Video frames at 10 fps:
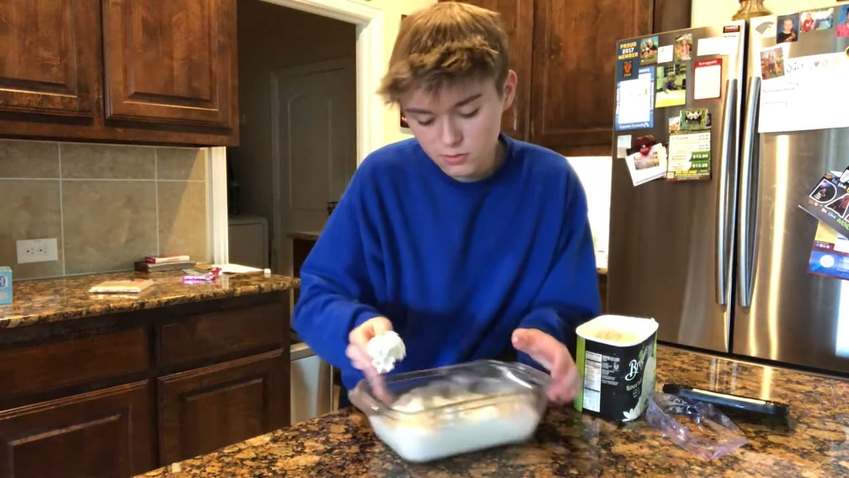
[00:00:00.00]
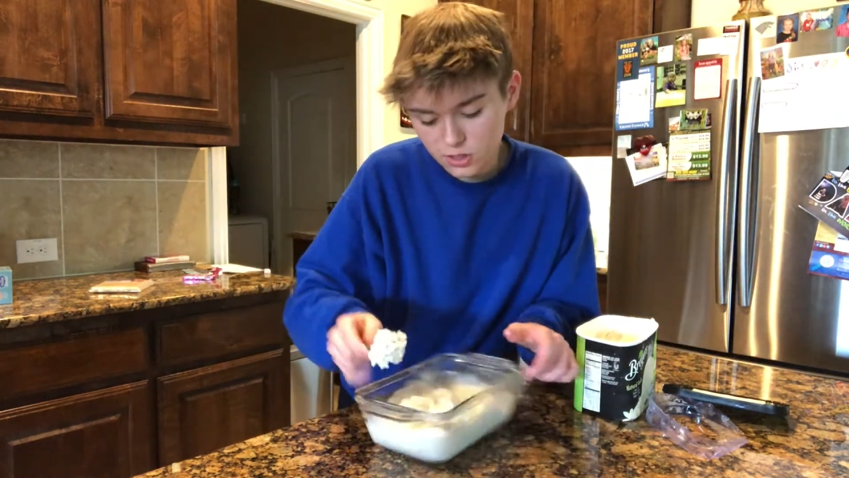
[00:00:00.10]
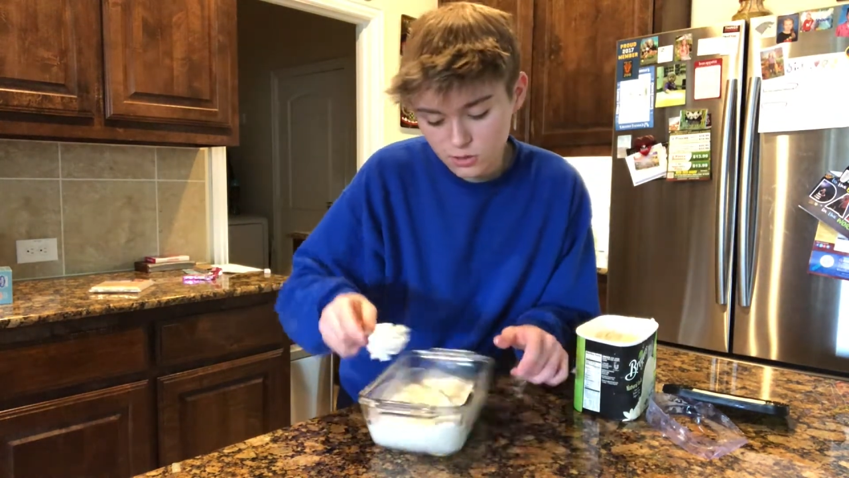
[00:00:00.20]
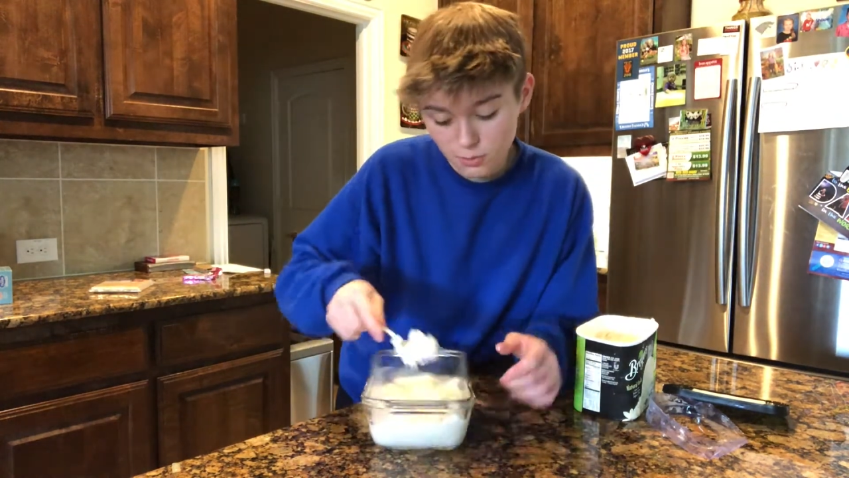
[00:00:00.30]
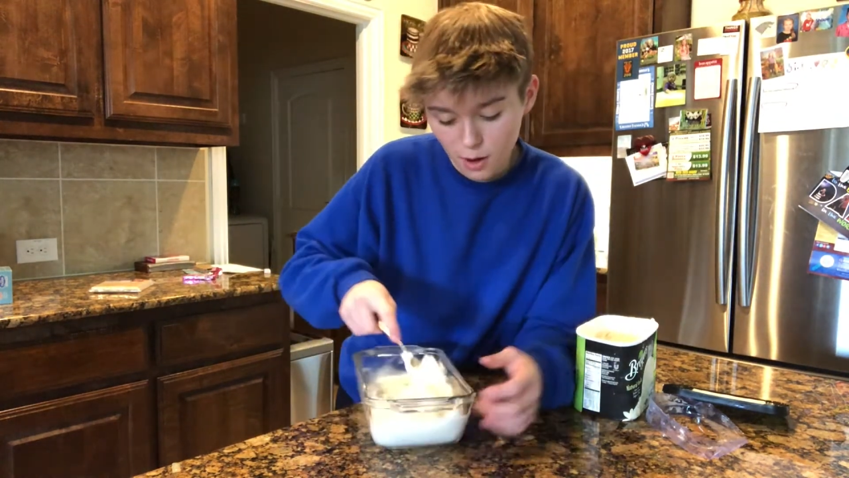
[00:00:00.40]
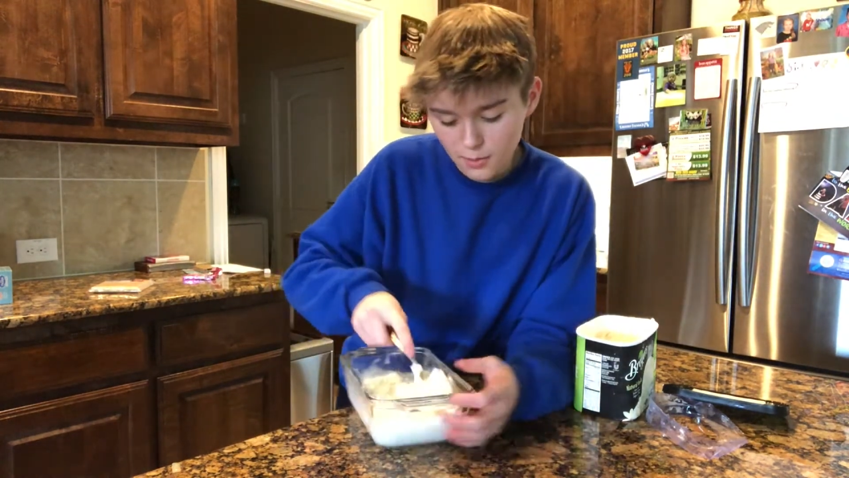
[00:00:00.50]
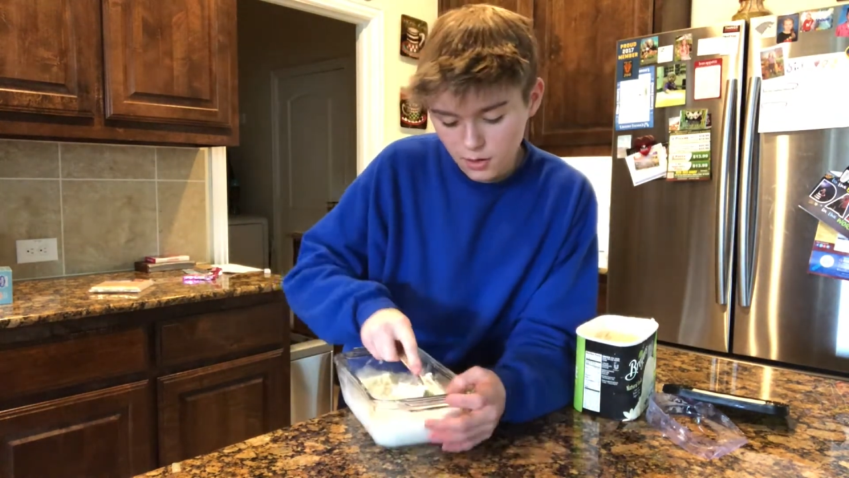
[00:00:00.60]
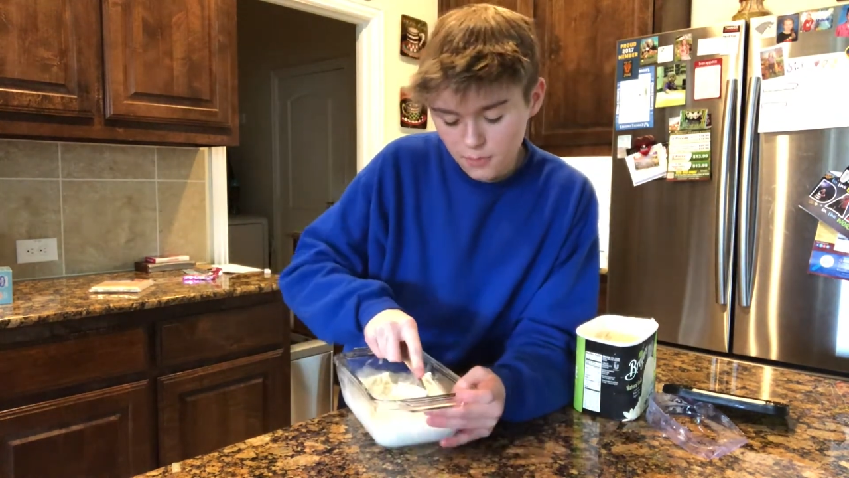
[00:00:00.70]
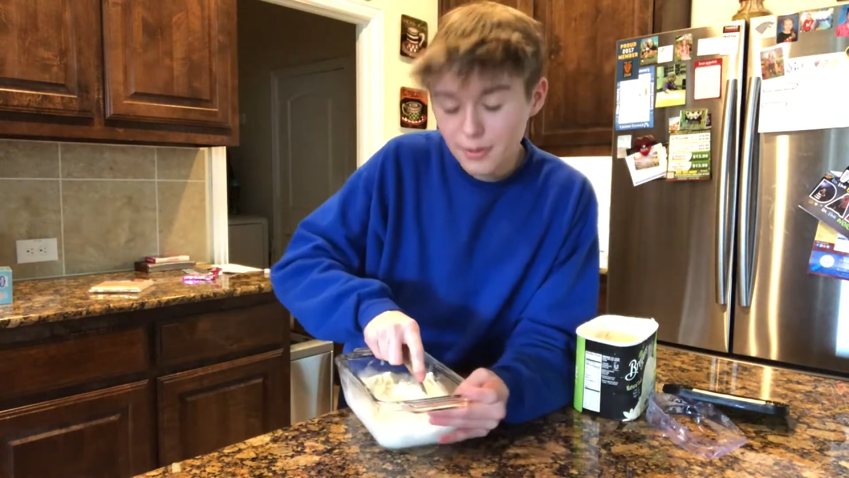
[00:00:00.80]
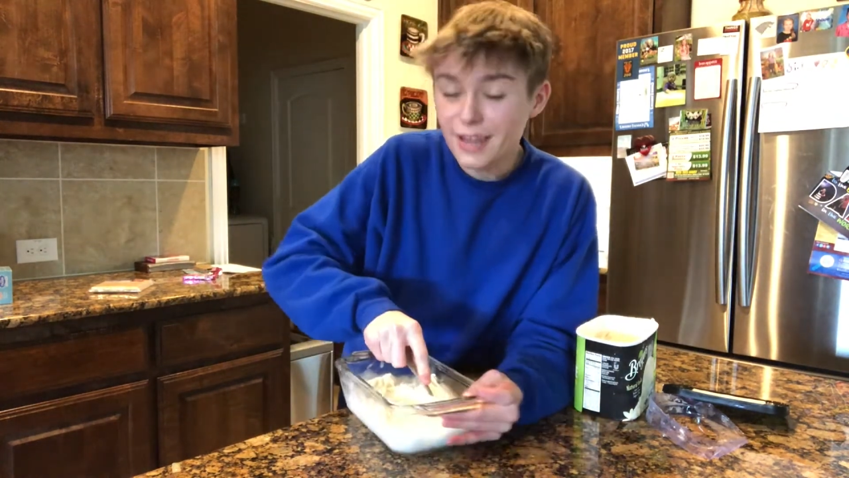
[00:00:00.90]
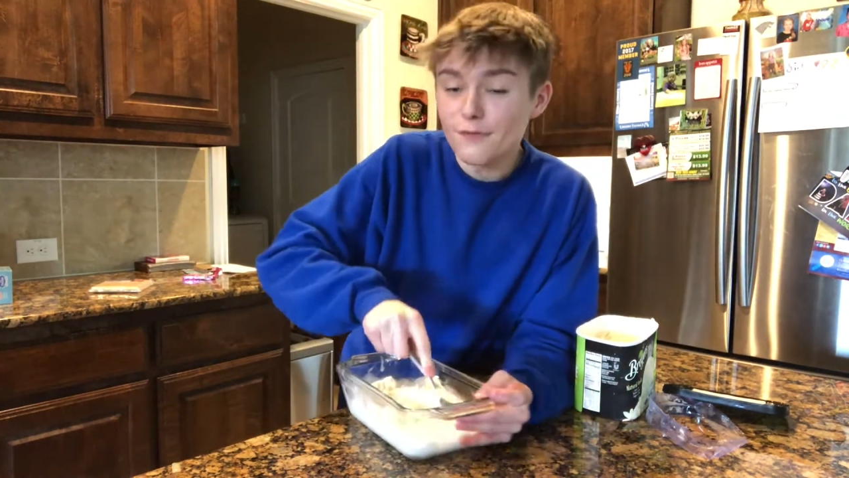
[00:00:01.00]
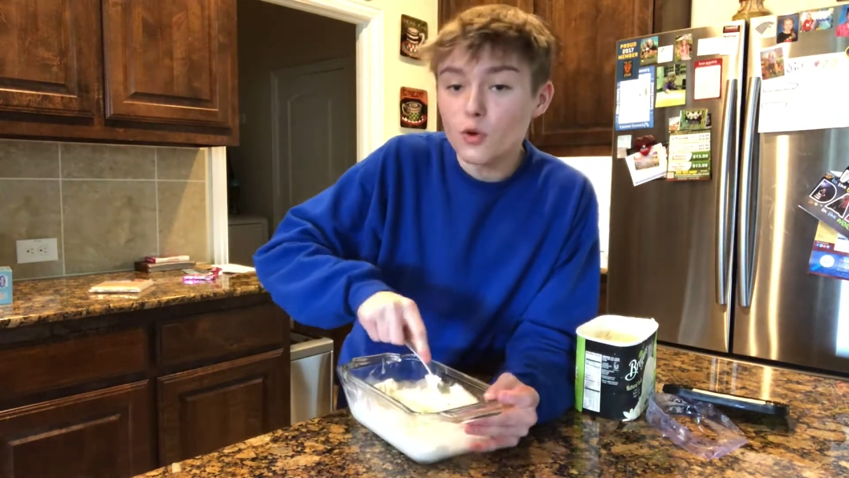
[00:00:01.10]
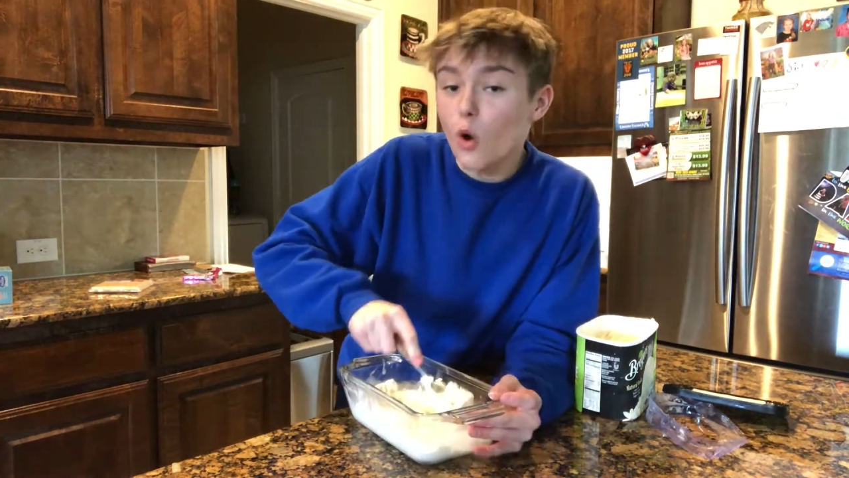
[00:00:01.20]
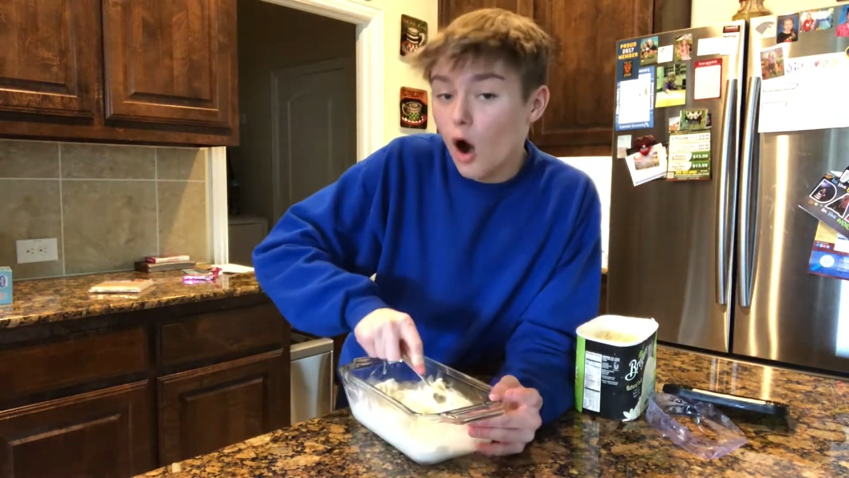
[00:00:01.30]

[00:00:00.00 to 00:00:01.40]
which you probably aren't, but if you